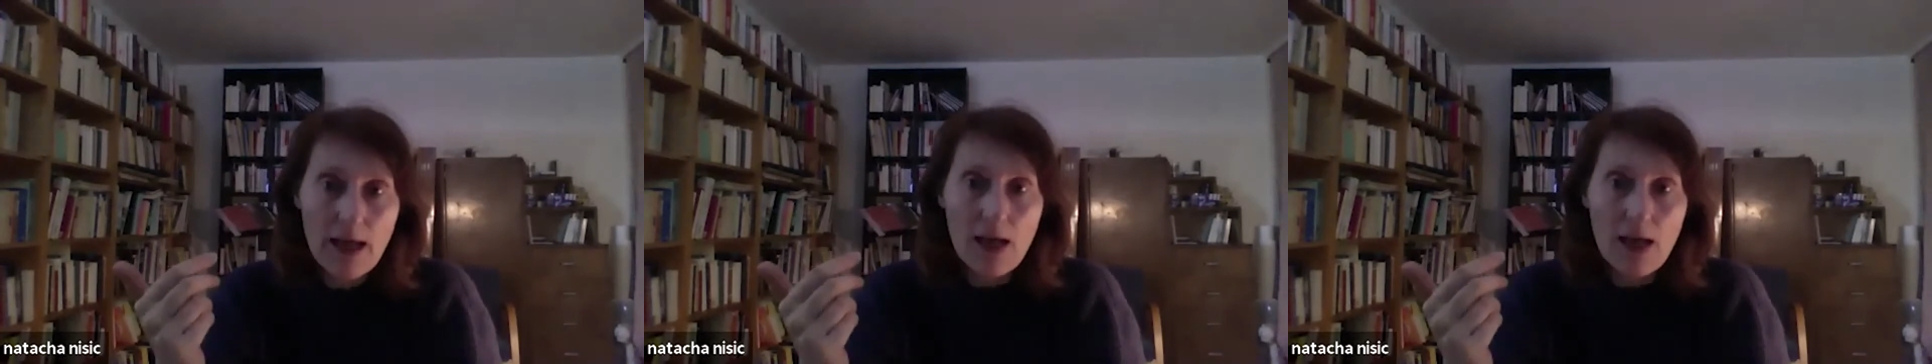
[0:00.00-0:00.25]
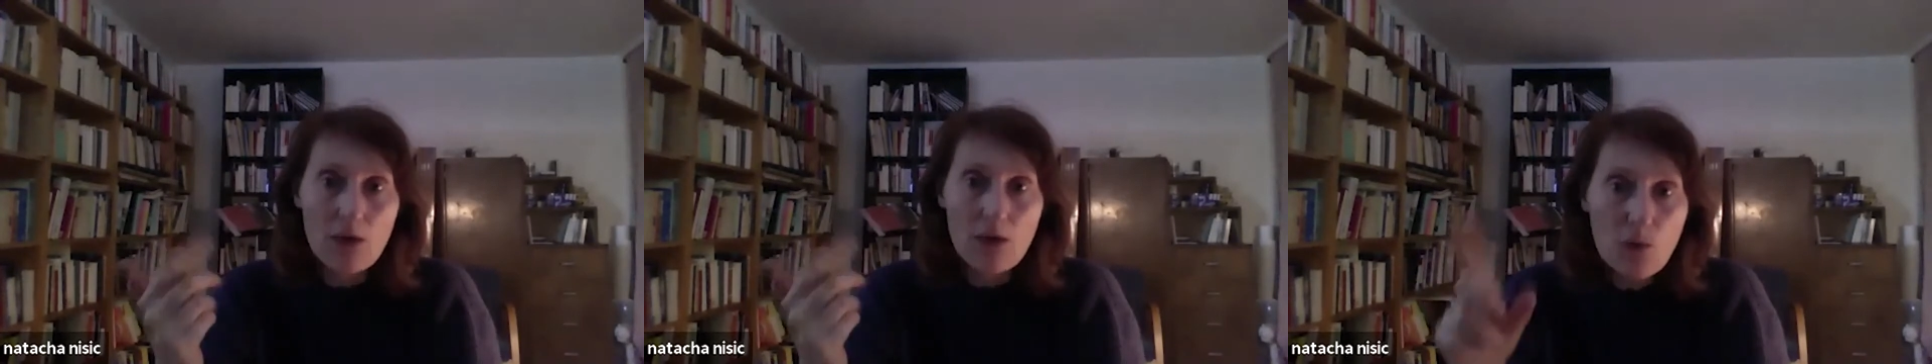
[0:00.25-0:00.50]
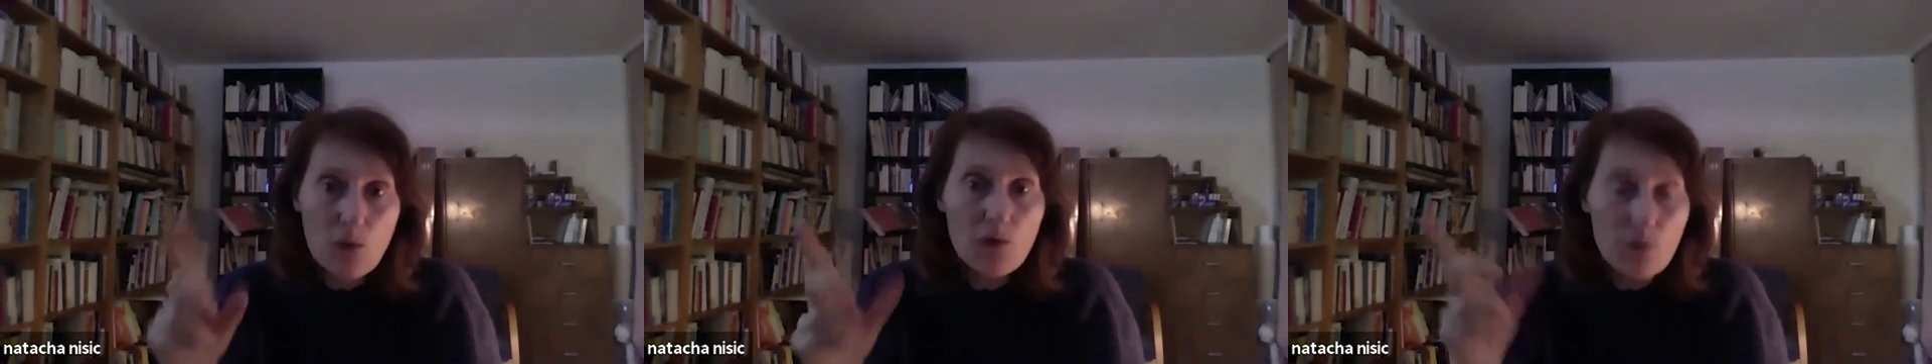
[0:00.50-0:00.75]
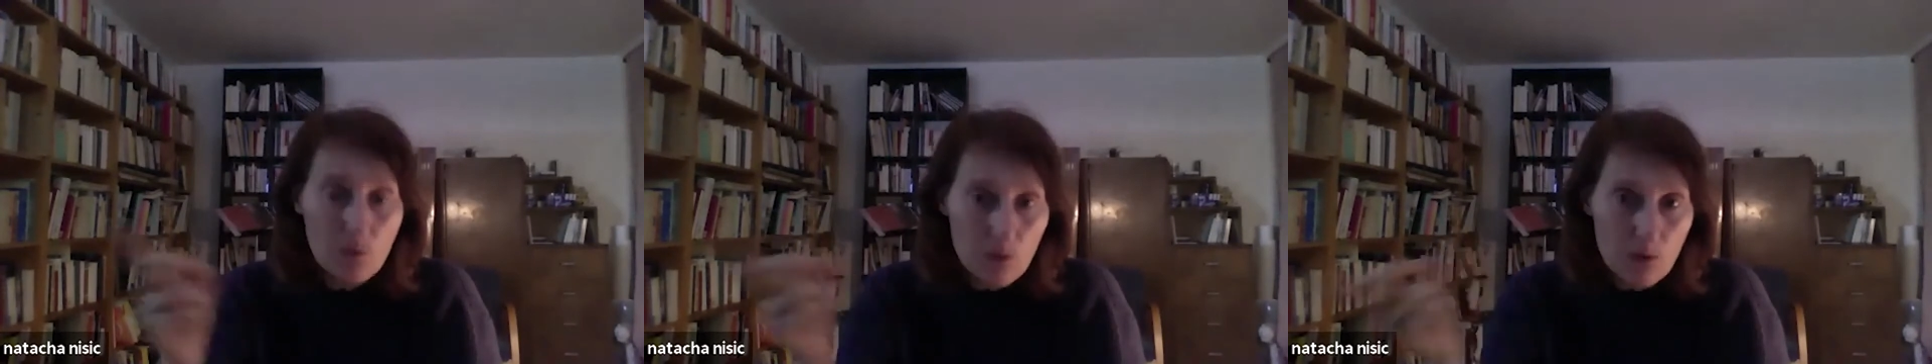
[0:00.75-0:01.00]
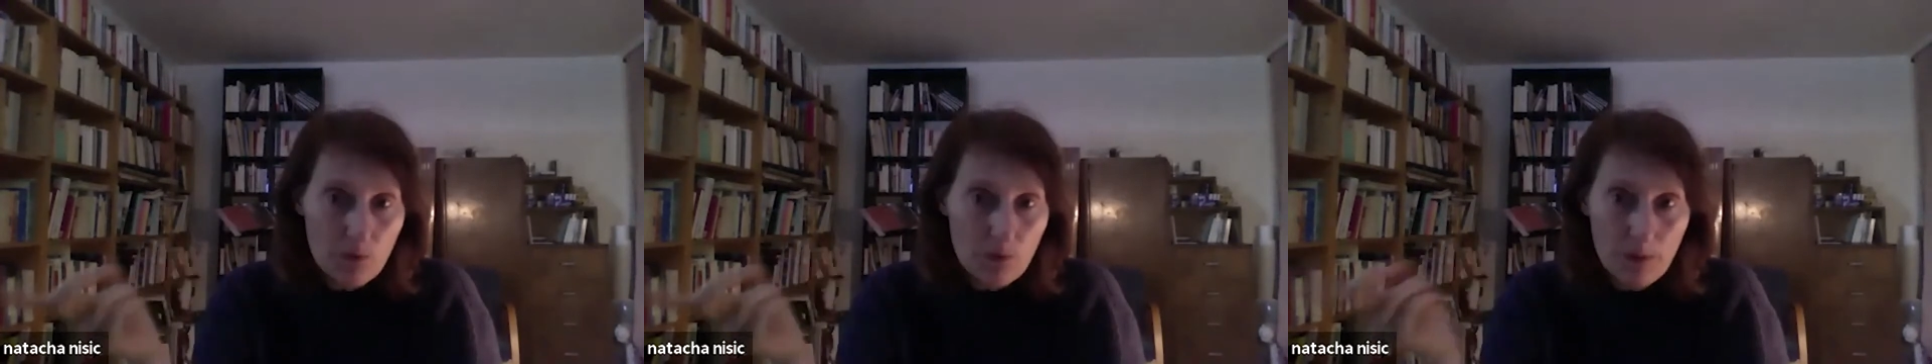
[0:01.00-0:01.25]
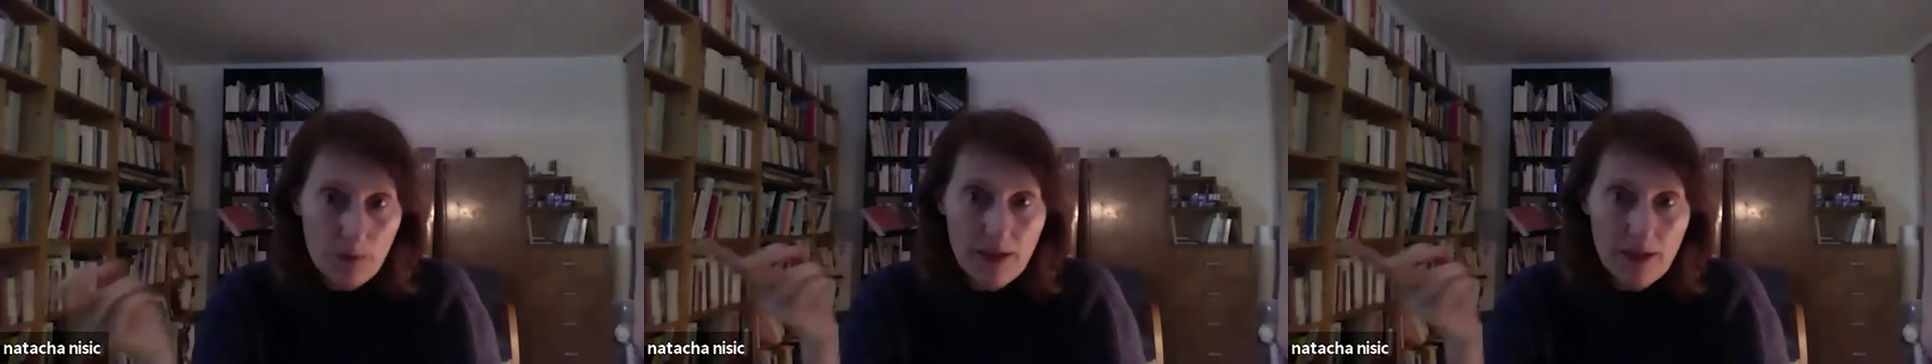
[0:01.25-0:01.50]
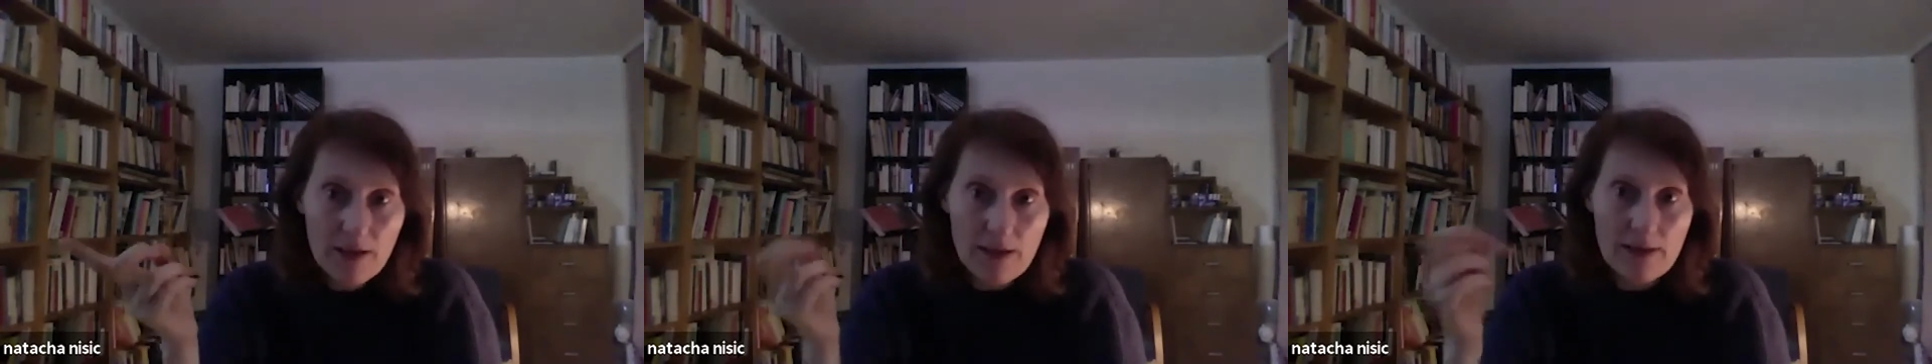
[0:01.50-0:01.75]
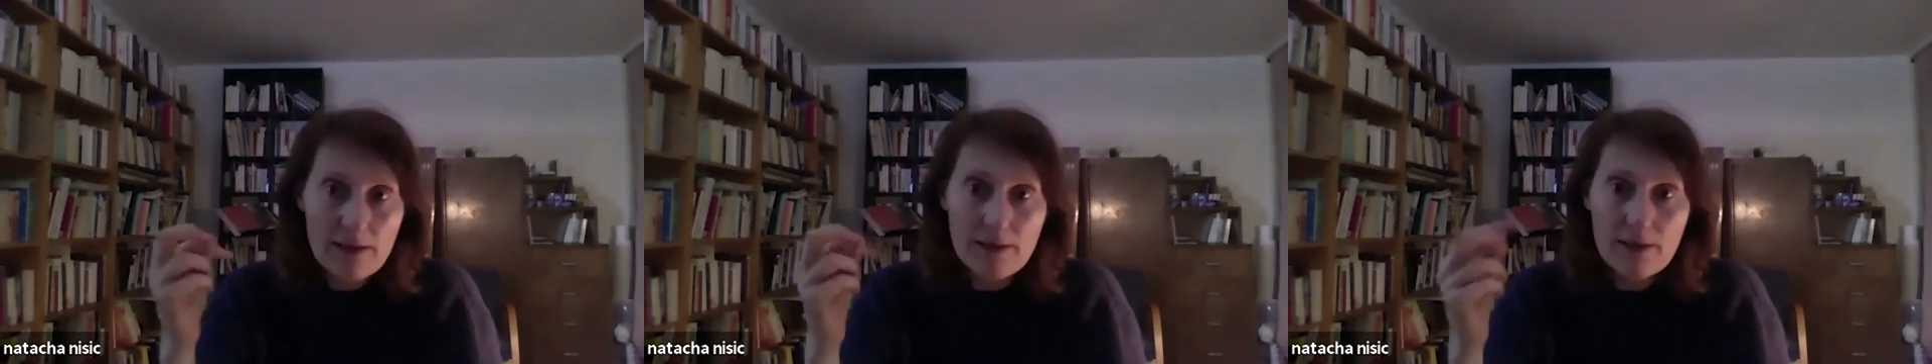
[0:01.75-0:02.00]
Ruth from
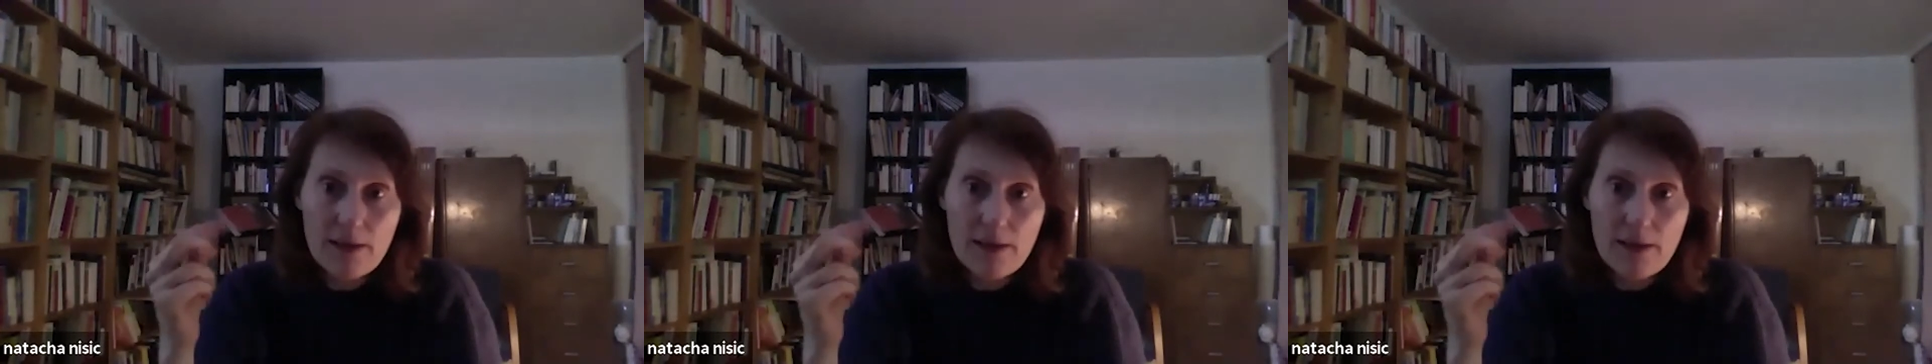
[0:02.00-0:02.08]
England